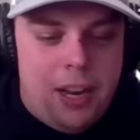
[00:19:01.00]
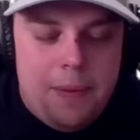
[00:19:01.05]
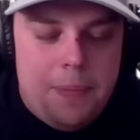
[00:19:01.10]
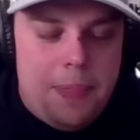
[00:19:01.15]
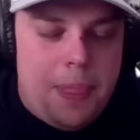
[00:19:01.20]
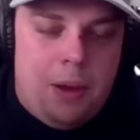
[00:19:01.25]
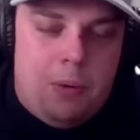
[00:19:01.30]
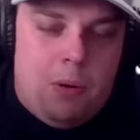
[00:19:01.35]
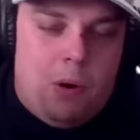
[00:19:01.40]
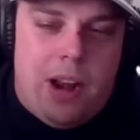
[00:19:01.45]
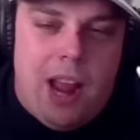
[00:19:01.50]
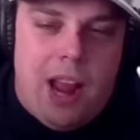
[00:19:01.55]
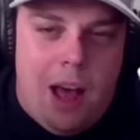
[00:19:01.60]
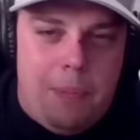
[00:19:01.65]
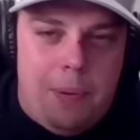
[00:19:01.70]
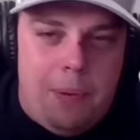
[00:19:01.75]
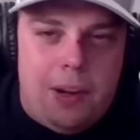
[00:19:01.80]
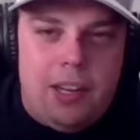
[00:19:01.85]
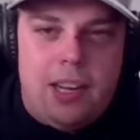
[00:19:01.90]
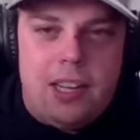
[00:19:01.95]
it won't
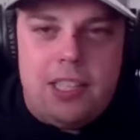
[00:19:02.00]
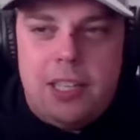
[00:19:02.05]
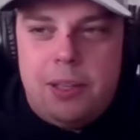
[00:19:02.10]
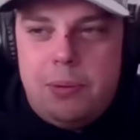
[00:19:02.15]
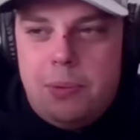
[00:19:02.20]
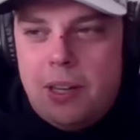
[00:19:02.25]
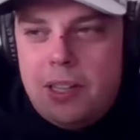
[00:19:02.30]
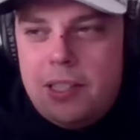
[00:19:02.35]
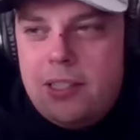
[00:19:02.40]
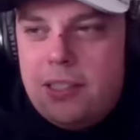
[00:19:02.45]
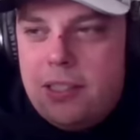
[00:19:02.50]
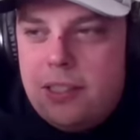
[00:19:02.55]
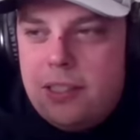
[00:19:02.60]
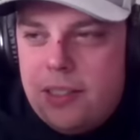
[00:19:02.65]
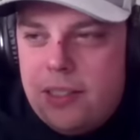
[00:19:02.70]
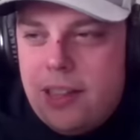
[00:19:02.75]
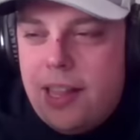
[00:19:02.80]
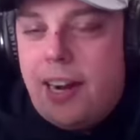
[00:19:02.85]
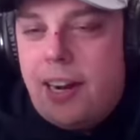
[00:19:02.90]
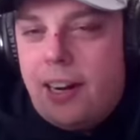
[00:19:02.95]
happen because he was
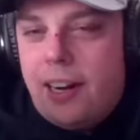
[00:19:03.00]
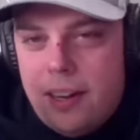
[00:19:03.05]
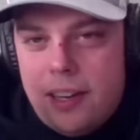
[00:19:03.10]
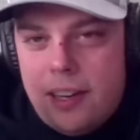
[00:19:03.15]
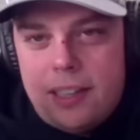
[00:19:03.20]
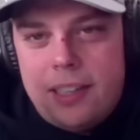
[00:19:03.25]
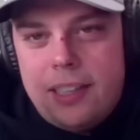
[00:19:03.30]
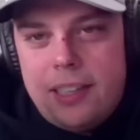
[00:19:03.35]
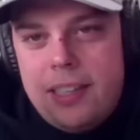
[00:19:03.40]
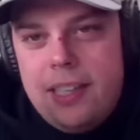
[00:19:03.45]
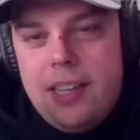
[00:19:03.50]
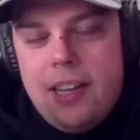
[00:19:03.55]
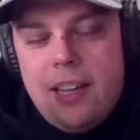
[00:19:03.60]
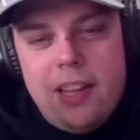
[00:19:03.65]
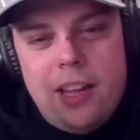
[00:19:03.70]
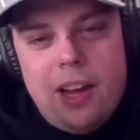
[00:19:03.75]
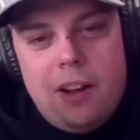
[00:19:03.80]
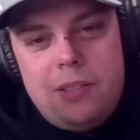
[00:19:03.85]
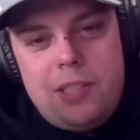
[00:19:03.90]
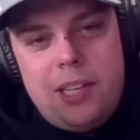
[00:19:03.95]
there, and
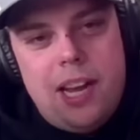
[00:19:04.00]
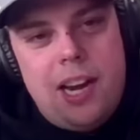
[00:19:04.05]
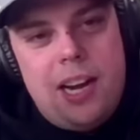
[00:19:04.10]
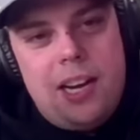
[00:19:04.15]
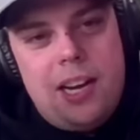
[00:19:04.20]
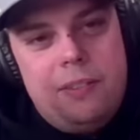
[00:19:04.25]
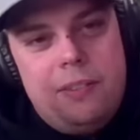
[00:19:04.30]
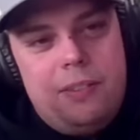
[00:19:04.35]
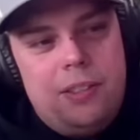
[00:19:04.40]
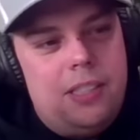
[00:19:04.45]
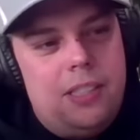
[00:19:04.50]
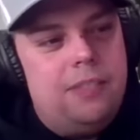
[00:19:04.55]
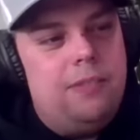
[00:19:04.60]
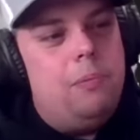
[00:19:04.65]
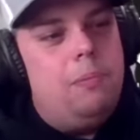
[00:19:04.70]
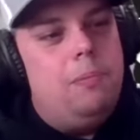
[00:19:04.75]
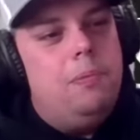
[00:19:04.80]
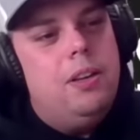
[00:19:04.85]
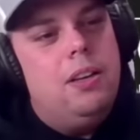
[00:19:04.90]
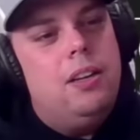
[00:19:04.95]
they obviously had a difference
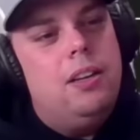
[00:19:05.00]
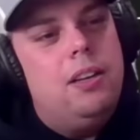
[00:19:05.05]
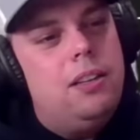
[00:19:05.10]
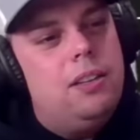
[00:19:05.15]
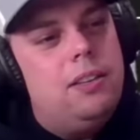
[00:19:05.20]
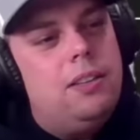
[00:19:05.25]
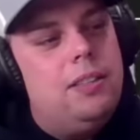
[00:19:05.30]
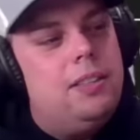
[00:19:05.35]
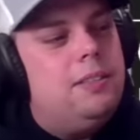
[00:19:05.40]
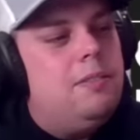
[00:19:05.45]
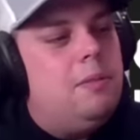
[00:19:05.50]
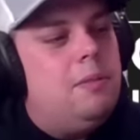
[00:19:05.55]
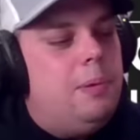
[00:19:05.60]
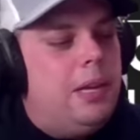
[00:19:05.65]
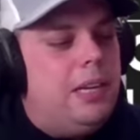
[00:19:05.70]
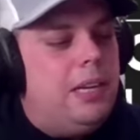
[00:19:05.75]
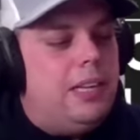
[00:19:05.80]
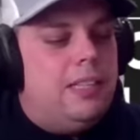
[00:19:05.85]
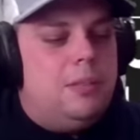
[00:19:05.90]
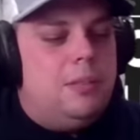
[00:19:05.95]
of
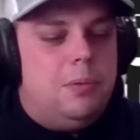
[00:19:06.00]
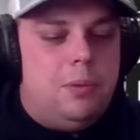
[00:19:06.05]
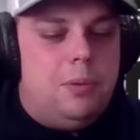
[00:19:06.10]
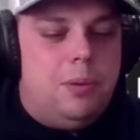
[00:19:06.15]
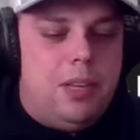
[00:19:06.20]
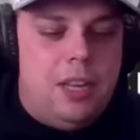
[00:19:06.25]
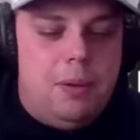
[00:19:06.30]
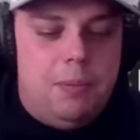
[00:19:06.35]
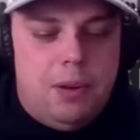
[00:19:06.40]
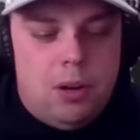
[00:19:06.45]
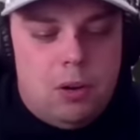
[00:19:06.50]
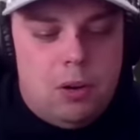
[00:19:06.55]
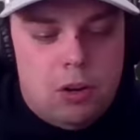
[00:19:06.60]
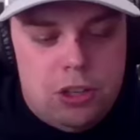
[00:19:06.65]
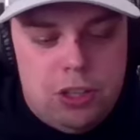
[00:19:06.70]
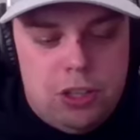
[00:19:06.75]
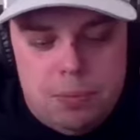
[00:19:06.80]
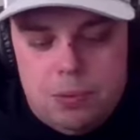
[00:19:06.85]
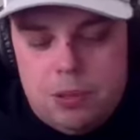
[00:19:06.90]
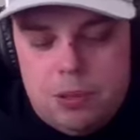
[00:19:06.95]
opinions between him and
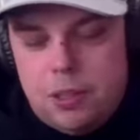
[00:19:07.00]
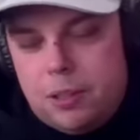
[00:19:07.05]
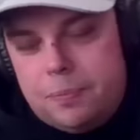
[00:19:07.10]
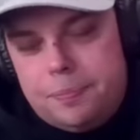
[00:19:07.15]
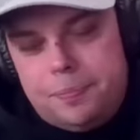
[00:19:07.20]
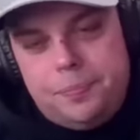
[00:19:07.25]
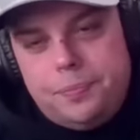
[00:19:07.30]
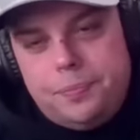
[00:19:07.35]
ownership. So